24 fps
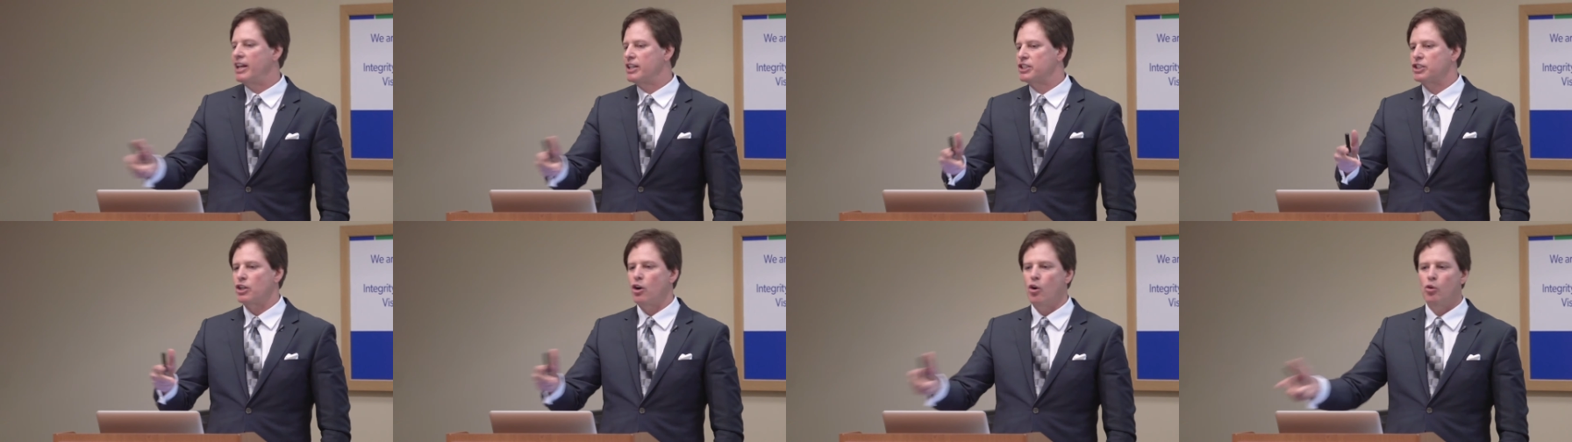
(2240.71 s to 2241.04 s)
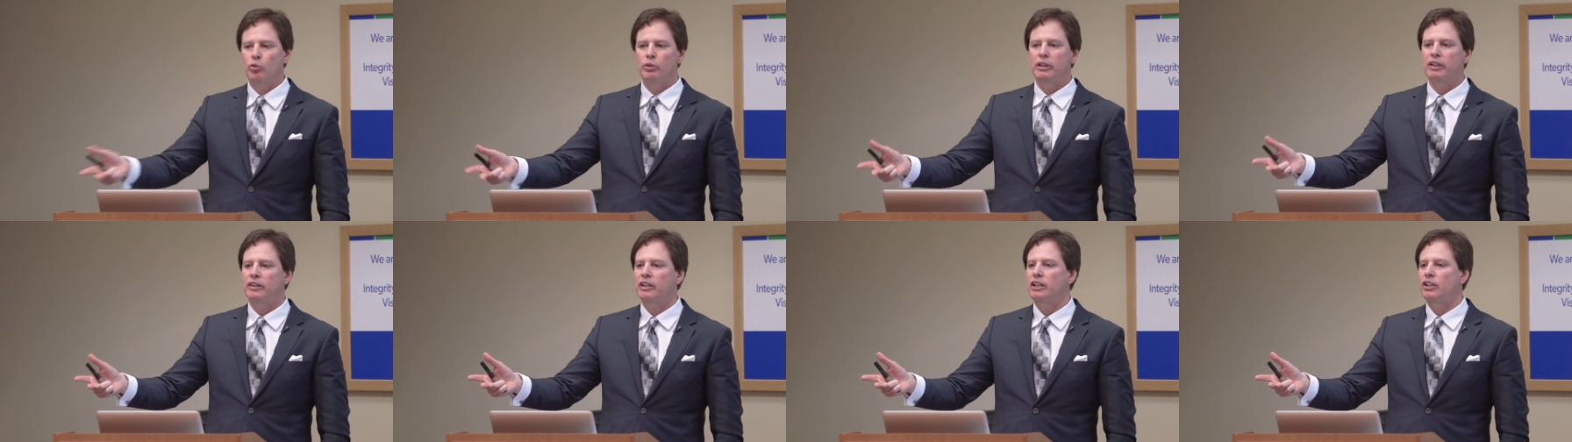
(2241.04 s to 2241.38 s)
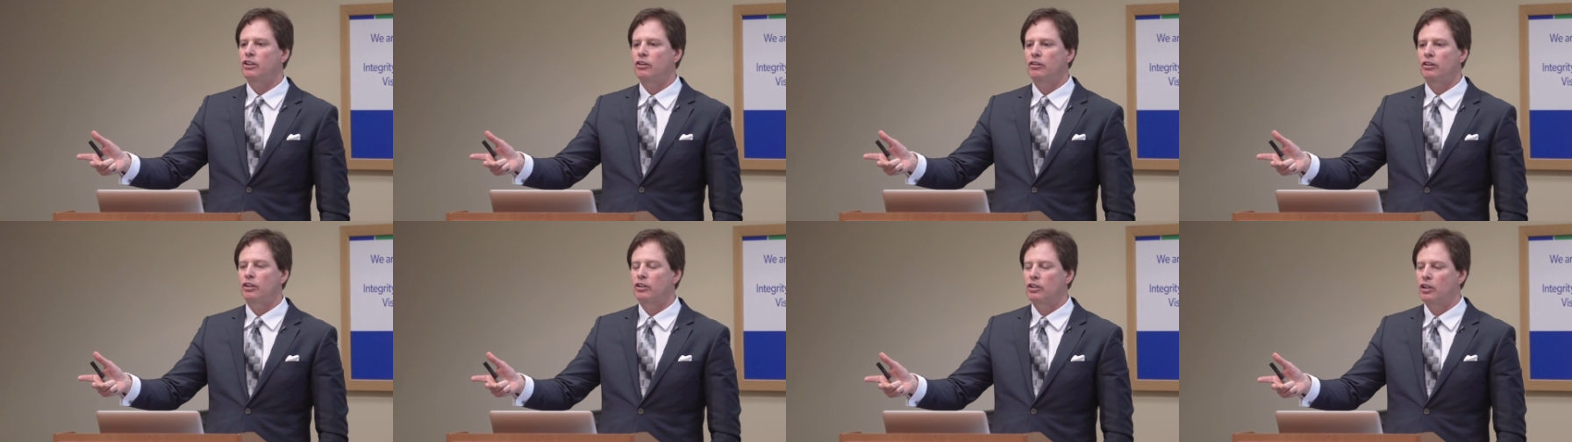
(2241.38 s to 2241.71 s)
That's the only
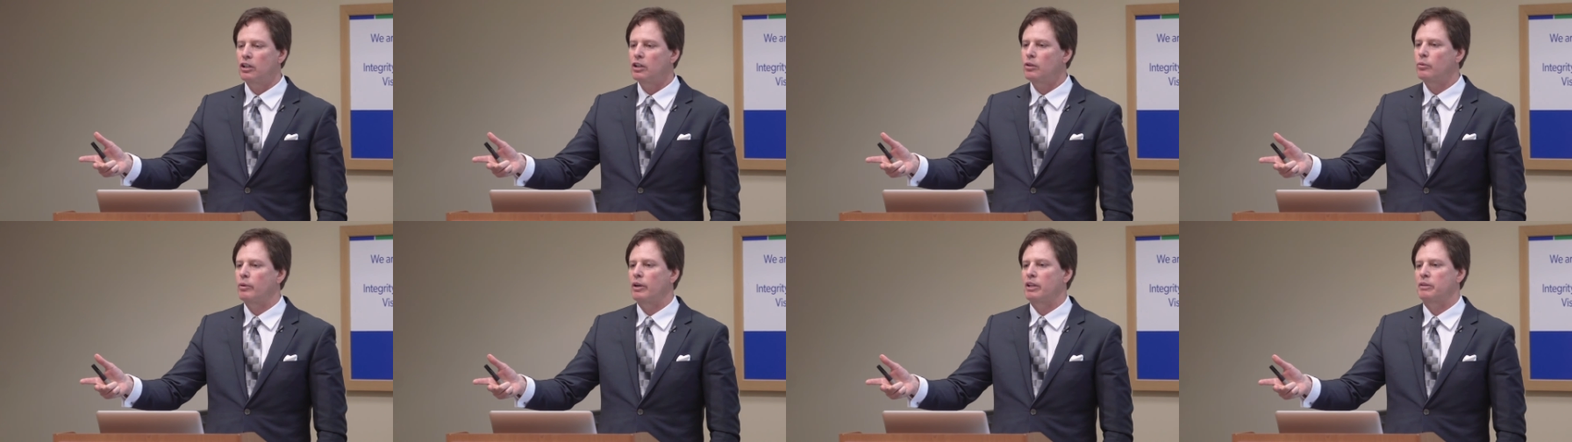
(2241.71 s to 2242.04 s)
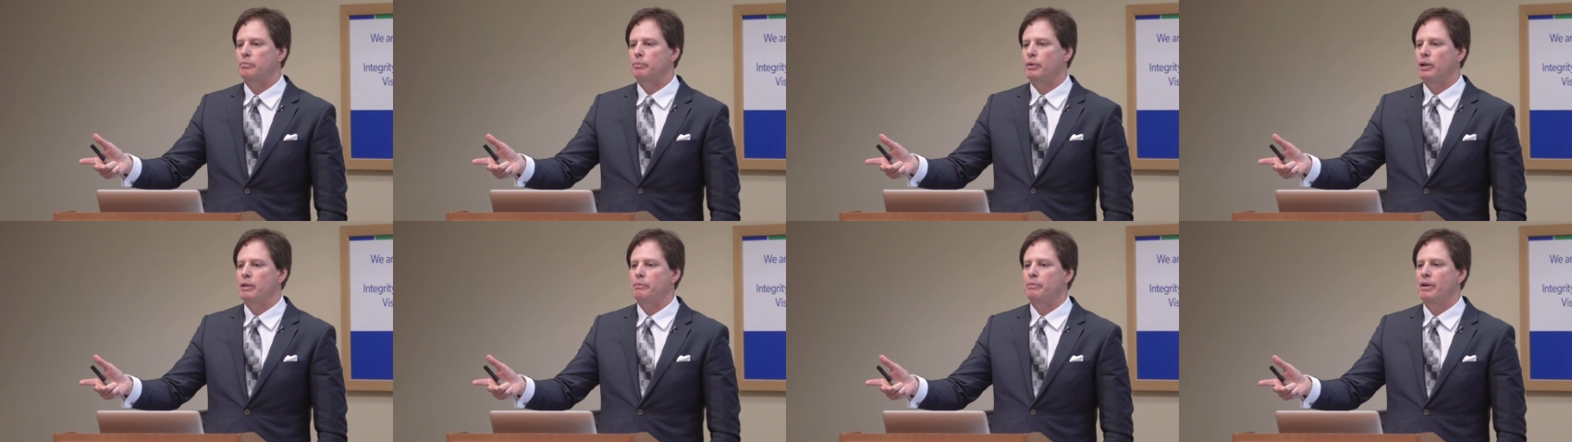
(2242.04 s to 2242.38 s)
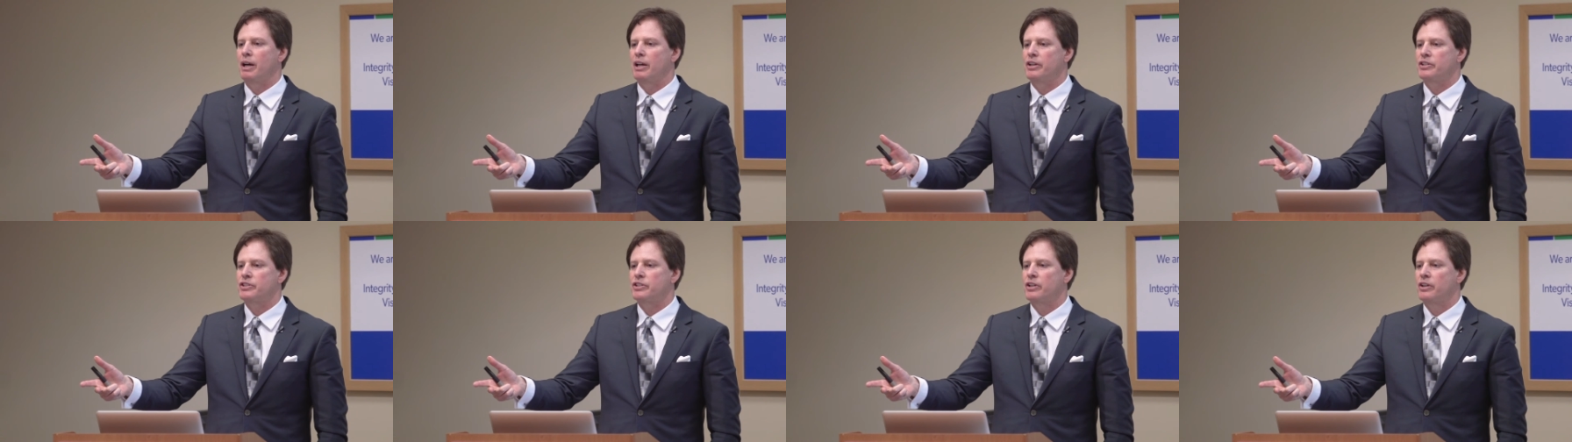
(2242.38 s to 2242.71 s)
thing you could cook with, pretty
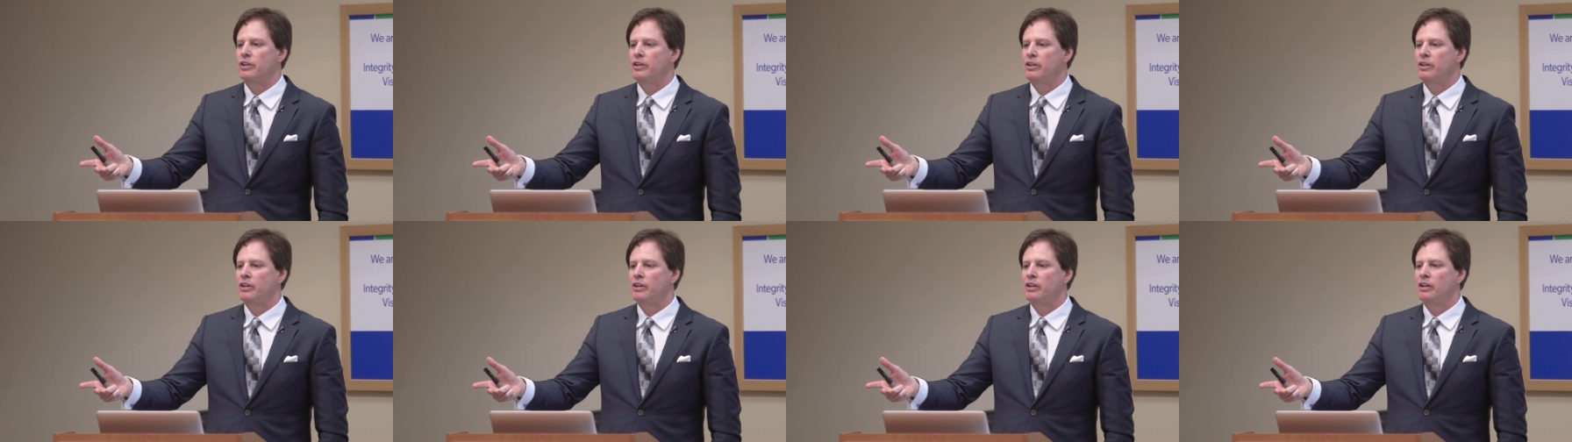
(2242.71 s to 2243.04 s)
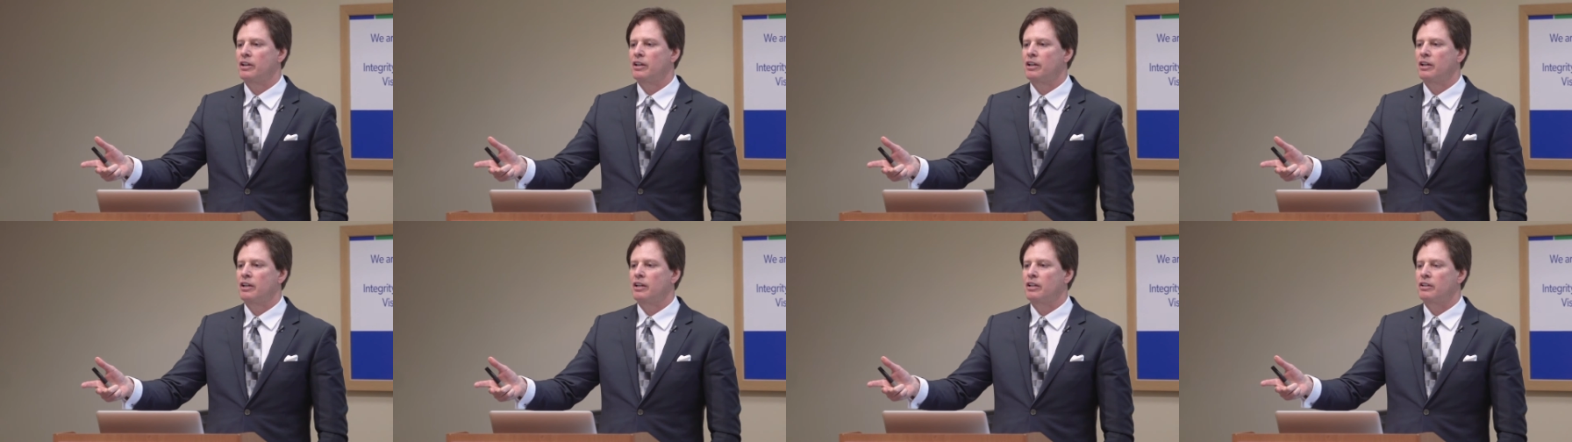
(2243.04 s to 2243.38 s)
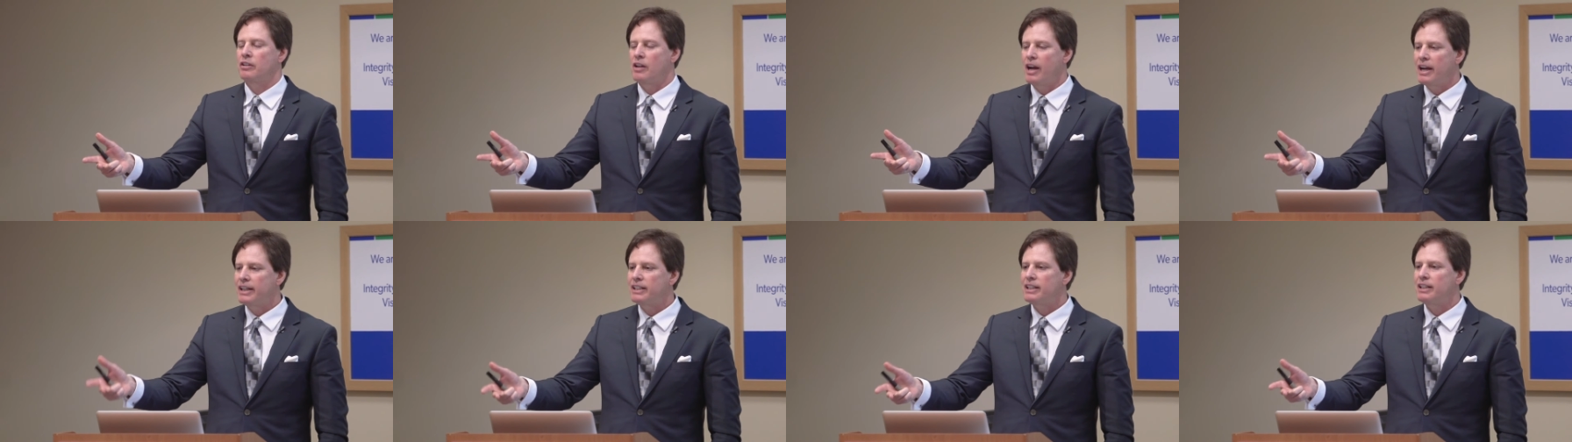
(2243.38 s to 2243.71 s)
much.
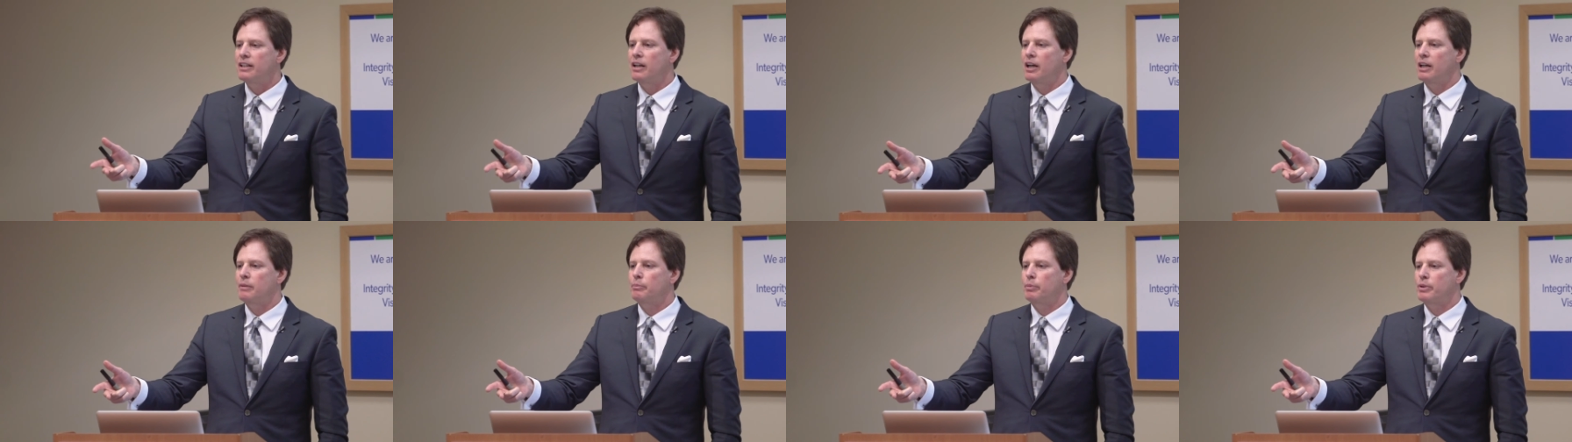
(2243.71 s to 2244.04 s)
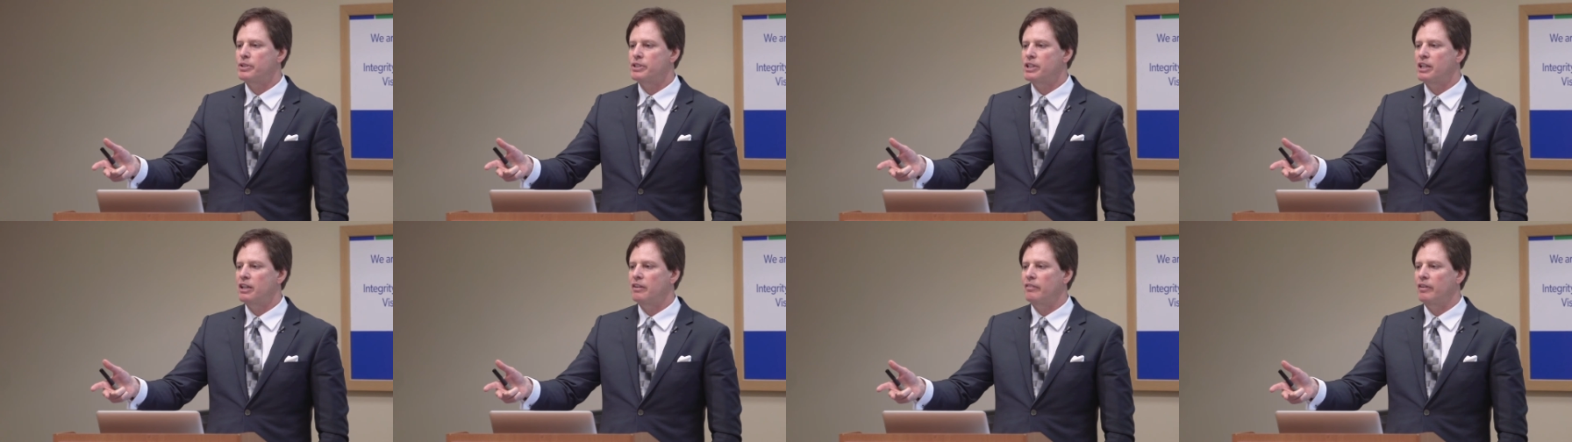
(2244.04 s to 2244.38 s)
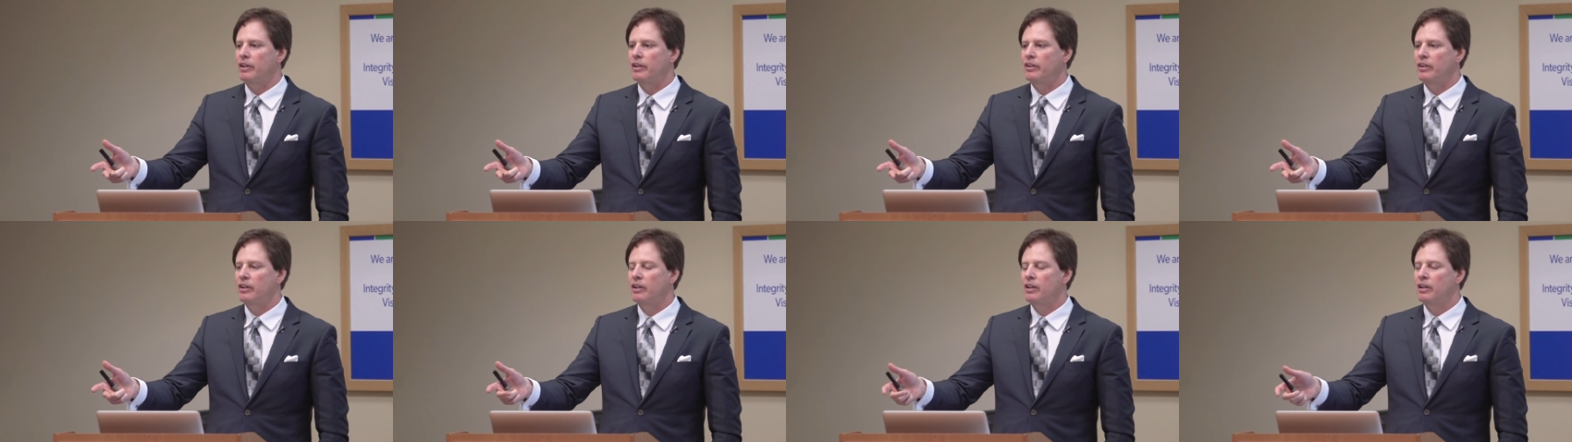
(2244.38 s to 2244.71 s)
99%
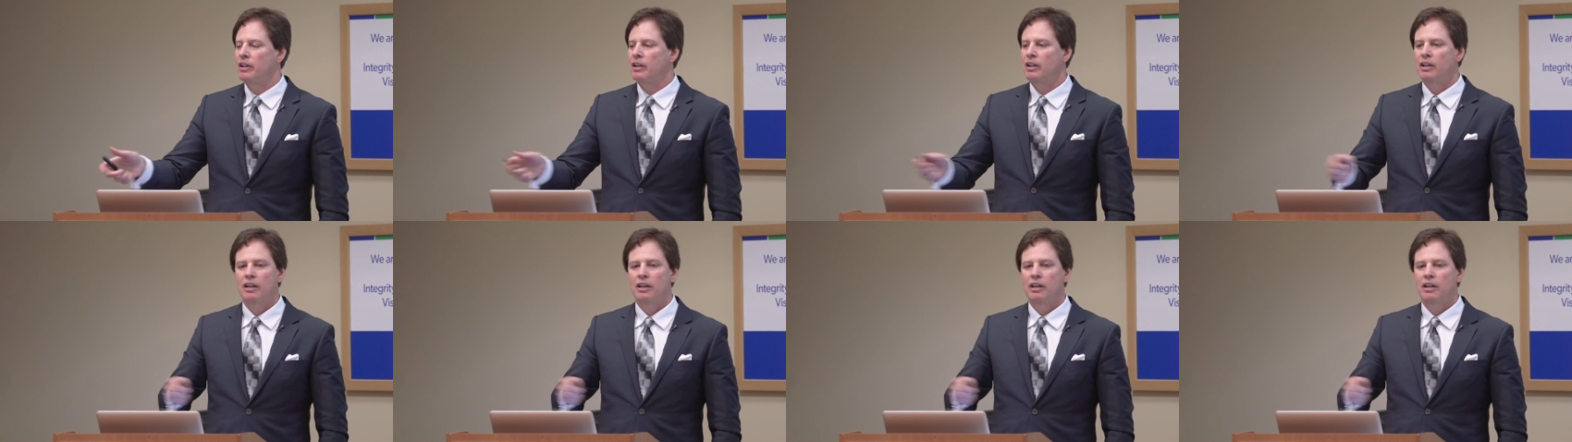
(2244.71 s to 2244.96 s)
of it.